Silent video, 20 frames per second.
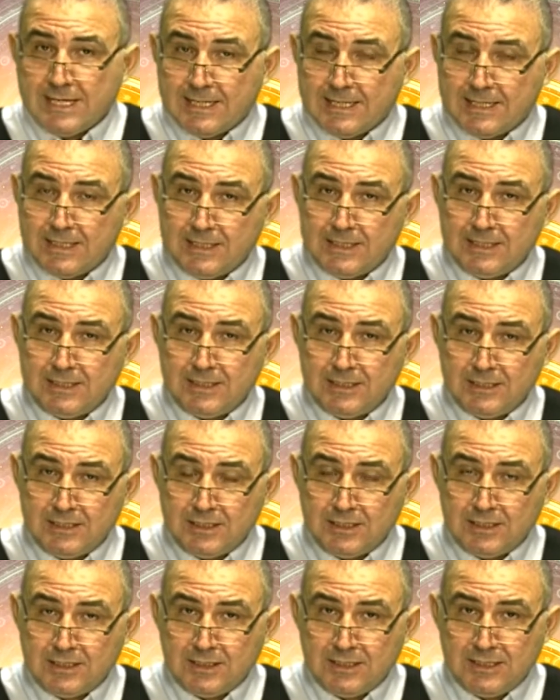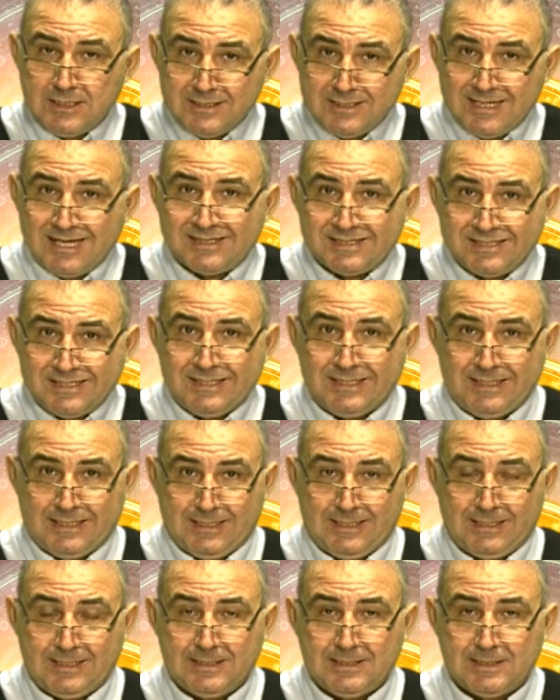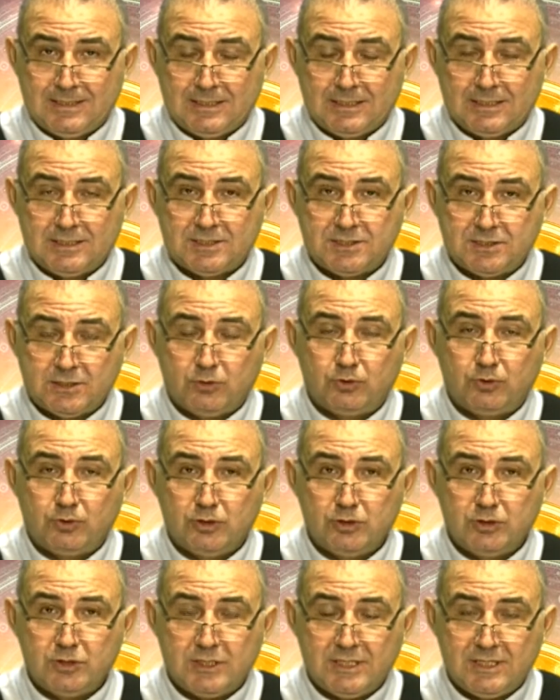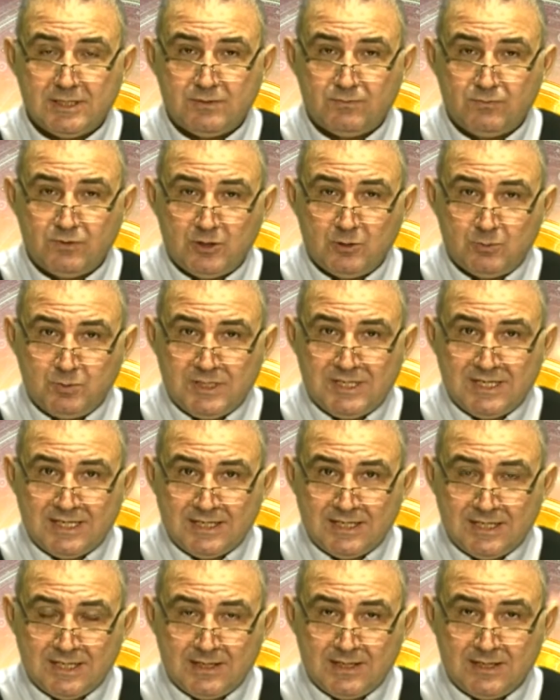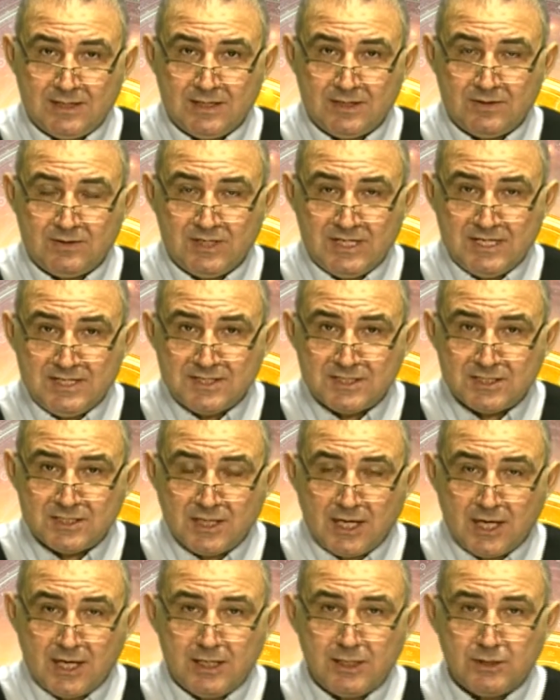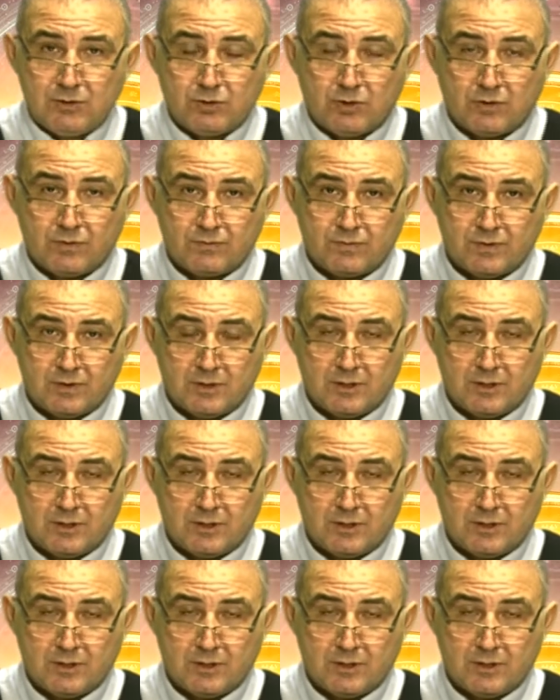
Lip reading: in that year, Saturn will be inside of